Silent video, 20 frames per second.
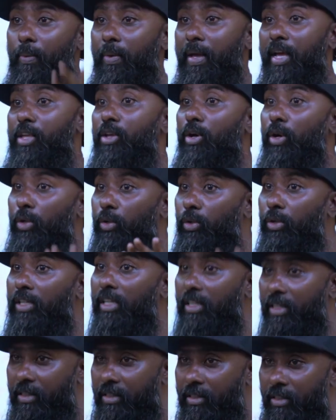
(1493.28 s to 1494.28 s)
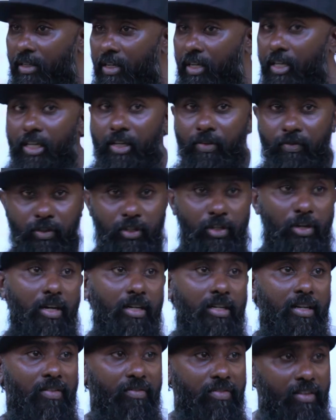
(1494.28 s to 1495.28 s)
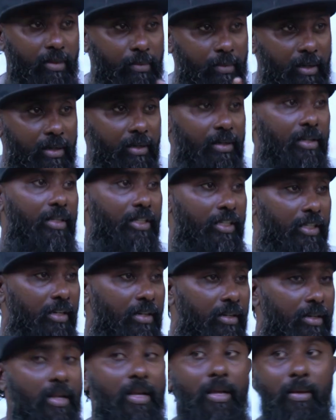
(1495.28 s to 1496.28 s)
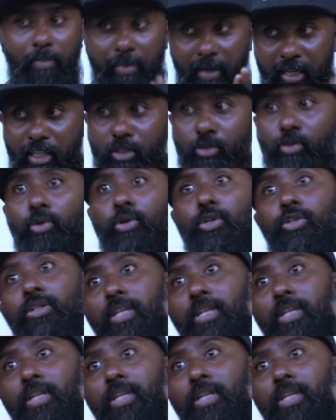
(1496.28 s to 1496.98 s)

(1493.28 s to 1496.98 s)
where you're rooted. If you're not comfortable here, please go